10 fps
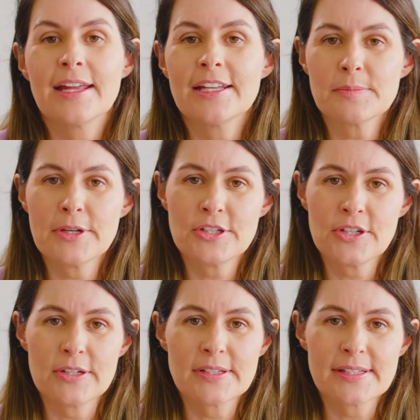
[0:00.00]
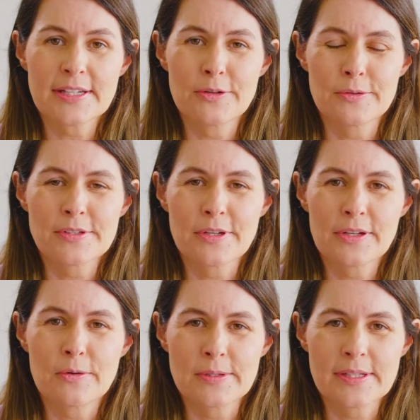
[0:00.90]
Endometriosis can also
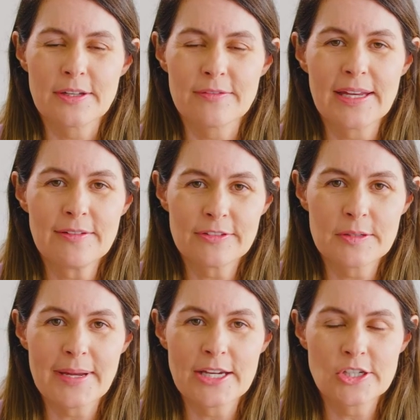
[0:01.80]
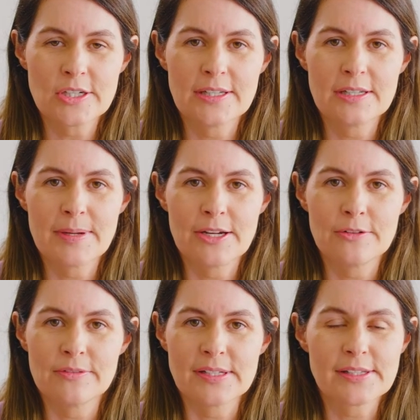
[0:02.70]
cause a lot of inflammation in the
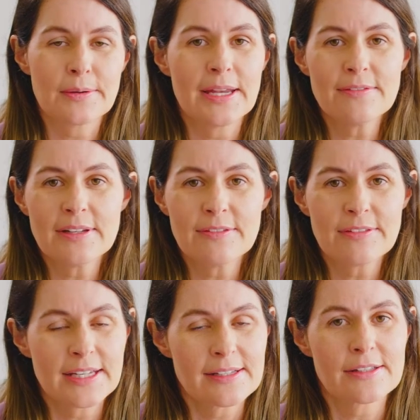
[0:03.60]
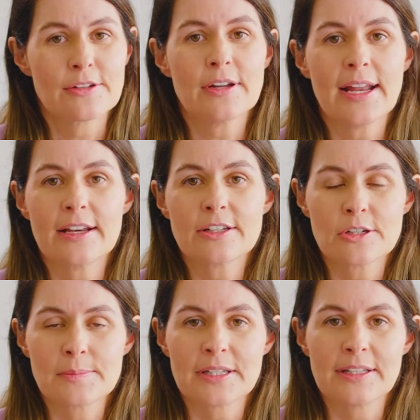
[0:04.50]
pelvis, so even if things are not
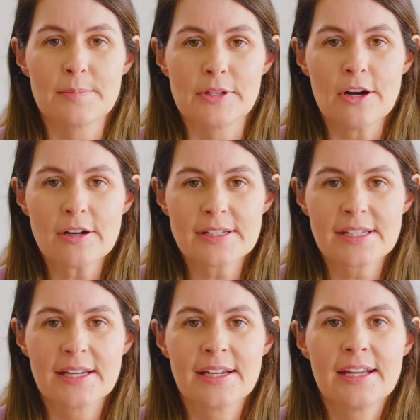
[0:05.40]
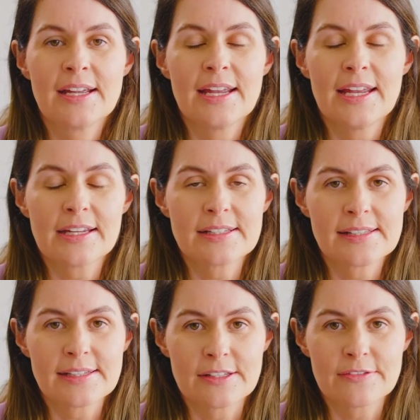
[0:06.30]
anatomically blocked, it can
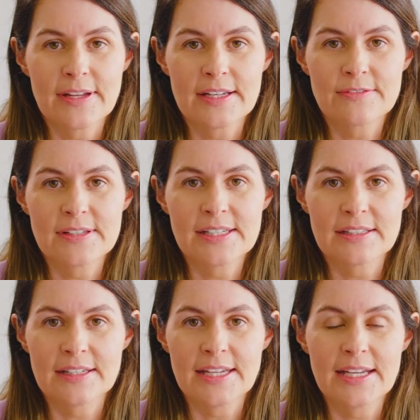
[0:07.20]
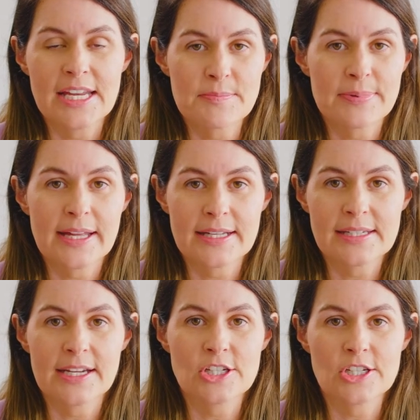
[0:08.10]
still affect fertility and
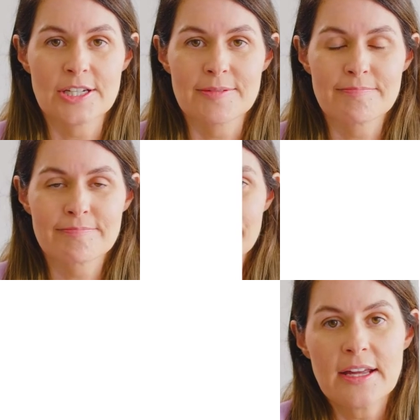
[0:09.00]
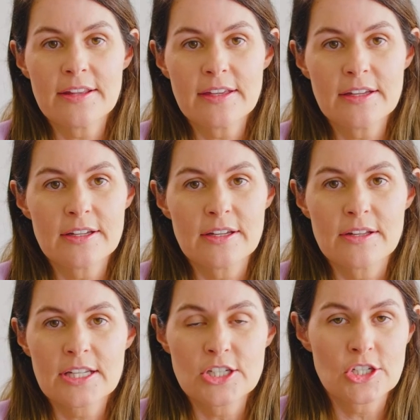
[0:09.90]
implantation.
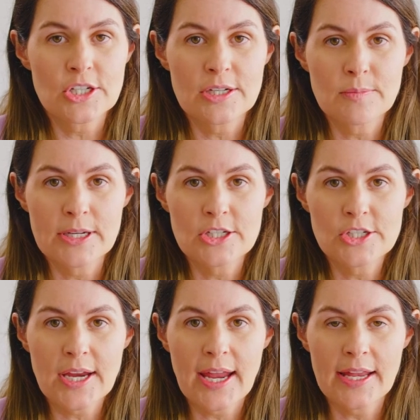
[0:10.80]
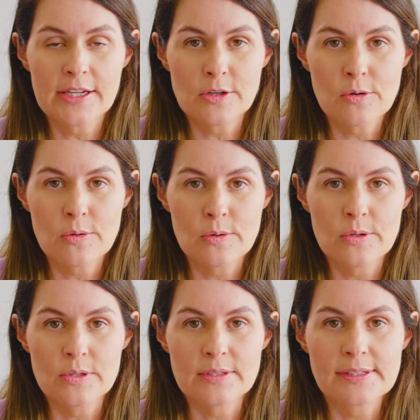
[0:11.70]
Another condition which can
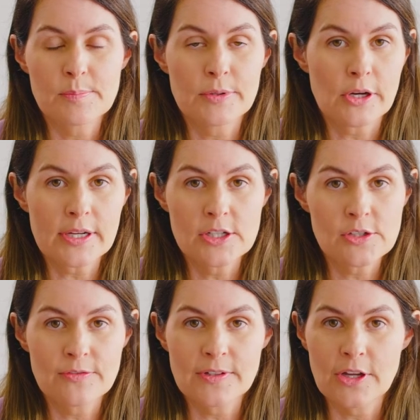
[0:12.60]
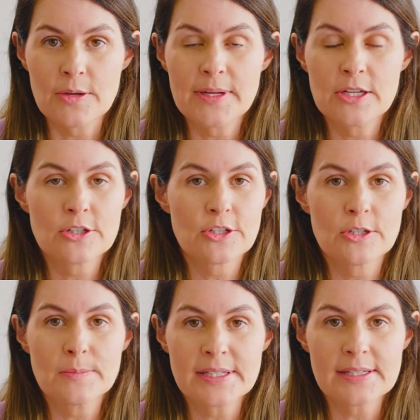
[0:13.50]
cause blockage of fallopian
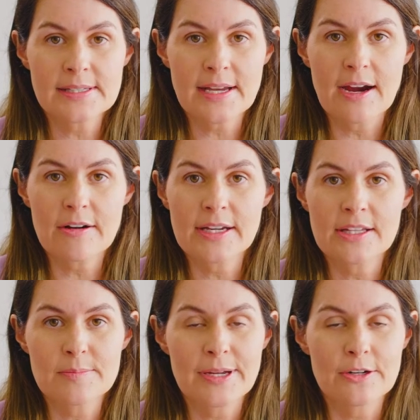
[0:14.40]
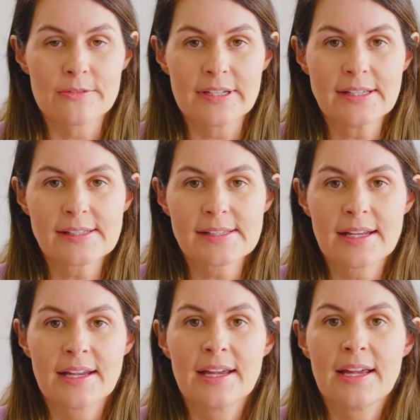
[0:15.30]
tubes and scarring in the pelvis
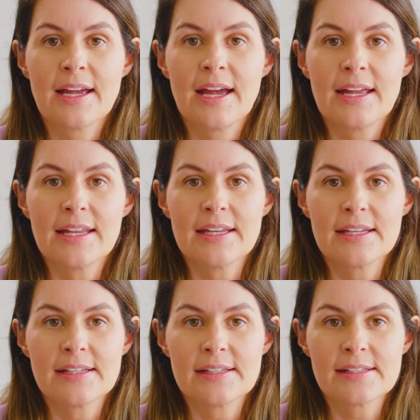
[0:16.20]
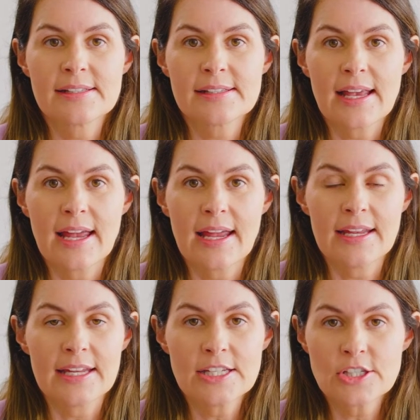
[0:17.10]
is
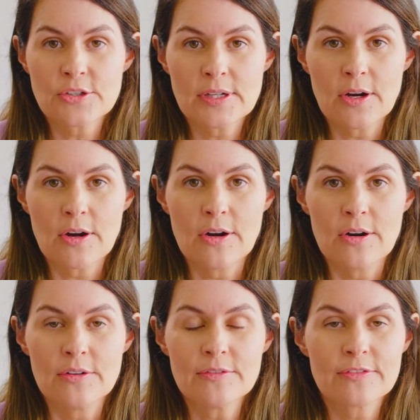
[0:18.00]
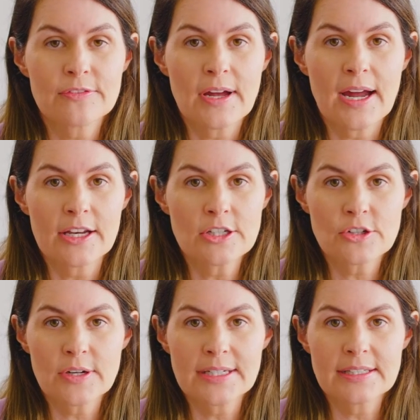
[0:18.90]
a history of
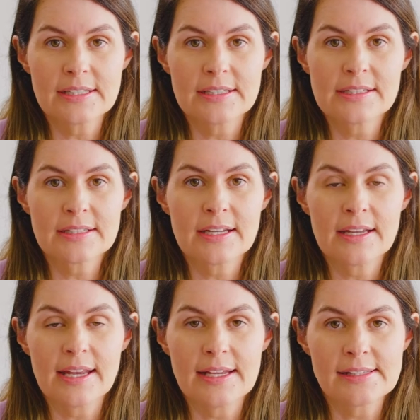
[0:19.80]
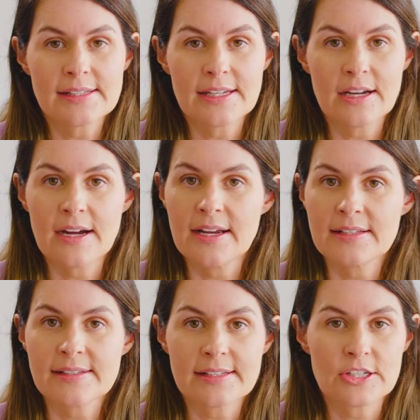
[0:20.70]
untreated
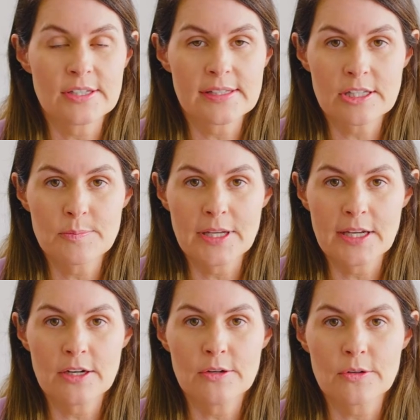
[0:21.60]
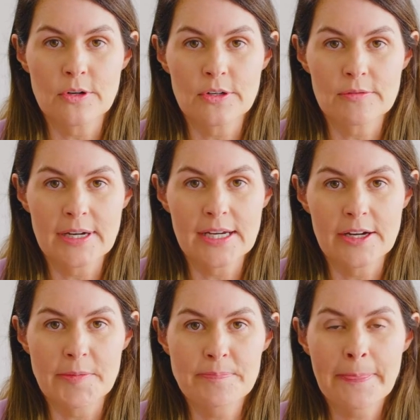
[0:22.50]
STIs such as chlamydia or
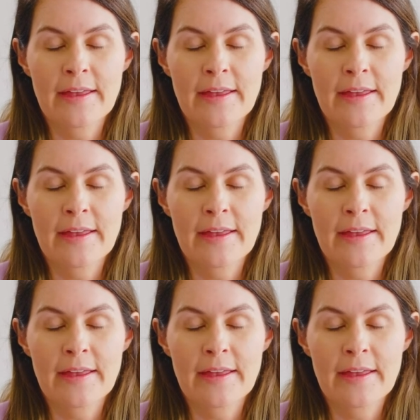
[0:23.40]
gonorrhea.